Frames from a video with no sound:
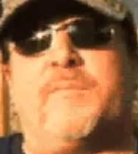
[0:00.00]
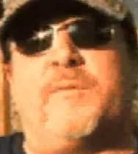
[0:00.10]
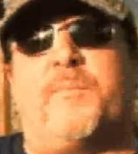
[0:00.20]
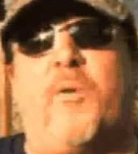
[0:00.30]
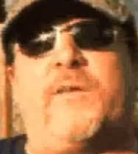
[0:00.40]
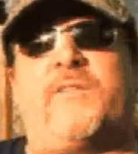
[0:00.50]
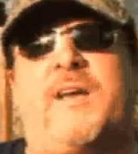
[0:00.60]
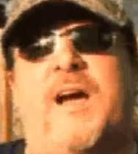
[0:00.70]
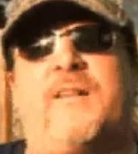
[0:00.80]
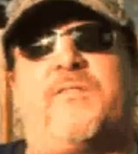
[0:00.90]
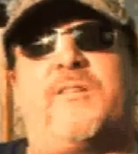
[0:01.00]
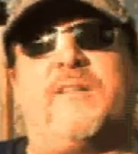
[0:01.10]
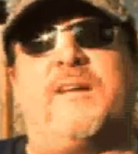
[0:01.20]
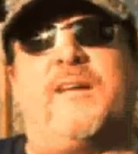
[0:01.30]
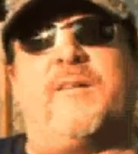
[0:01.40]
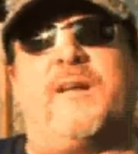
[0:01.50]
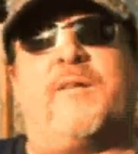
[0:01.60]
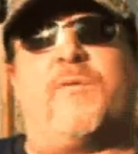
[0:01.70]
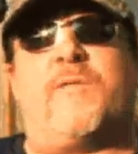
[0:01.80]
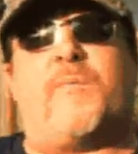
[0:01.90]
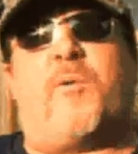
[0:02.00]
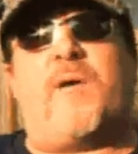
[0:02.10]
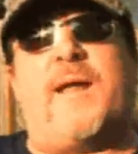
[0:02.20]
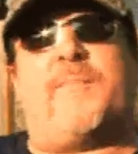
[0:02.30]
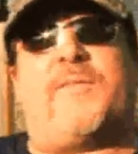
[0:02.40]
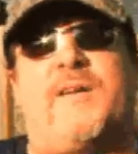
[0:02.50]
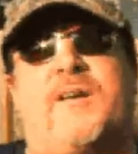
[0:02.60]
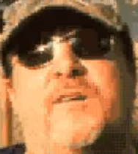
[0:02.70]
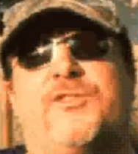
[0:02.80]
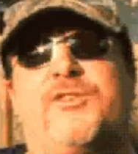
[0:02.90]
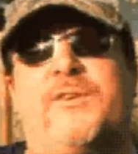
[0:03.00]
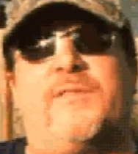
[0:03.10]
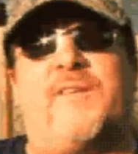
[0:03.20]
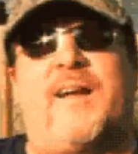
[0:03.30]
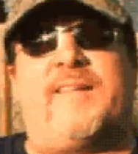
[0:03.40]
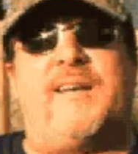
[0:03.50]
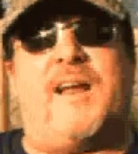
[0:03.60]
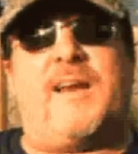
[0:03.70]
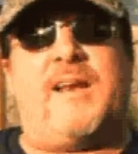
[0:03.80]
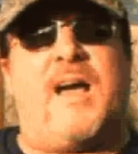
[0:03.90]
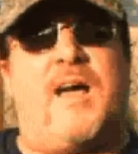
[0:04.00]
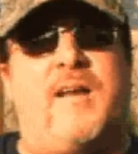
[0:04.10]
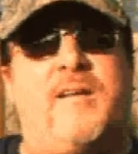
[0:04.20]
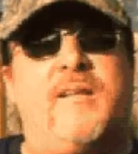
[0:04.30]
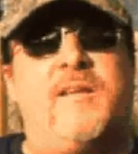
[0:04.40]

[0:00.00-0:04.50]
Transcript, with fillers: the Poison concert at, at, Riverport Amphitheater in June of 1999,